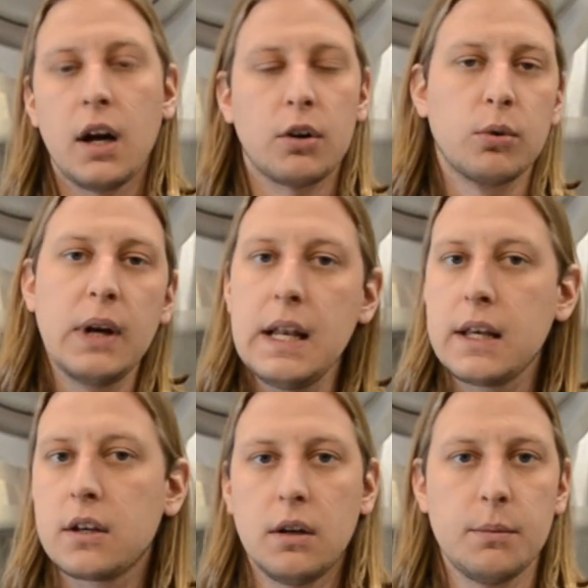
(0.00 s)
a really
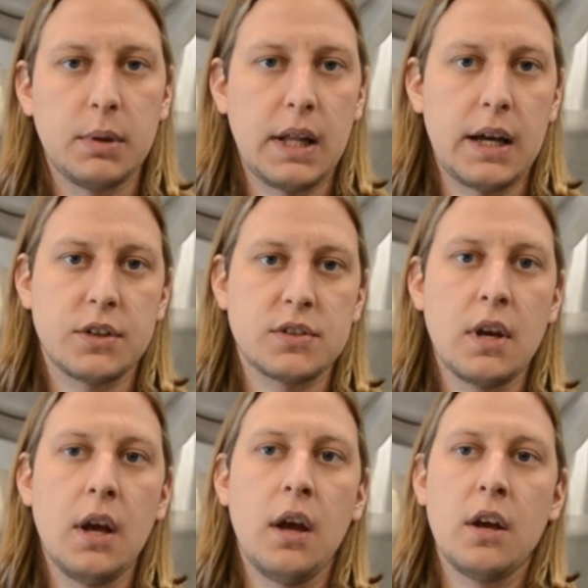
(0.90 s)
complex
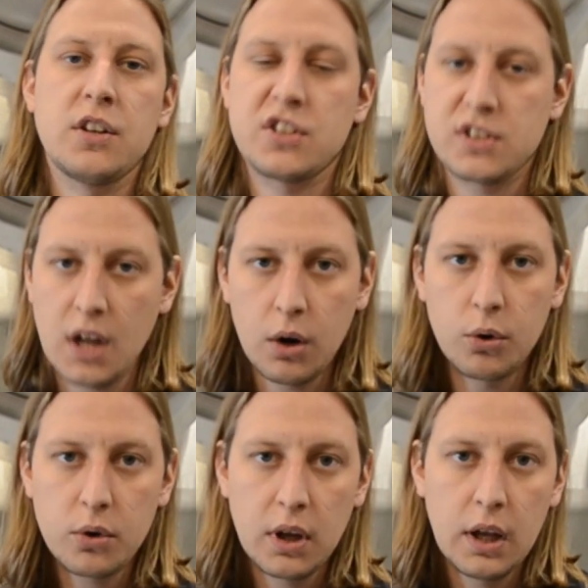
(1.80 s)

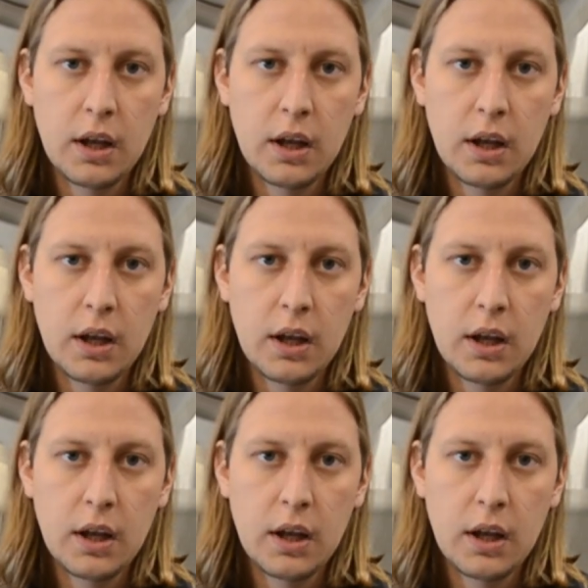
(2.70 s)
stout,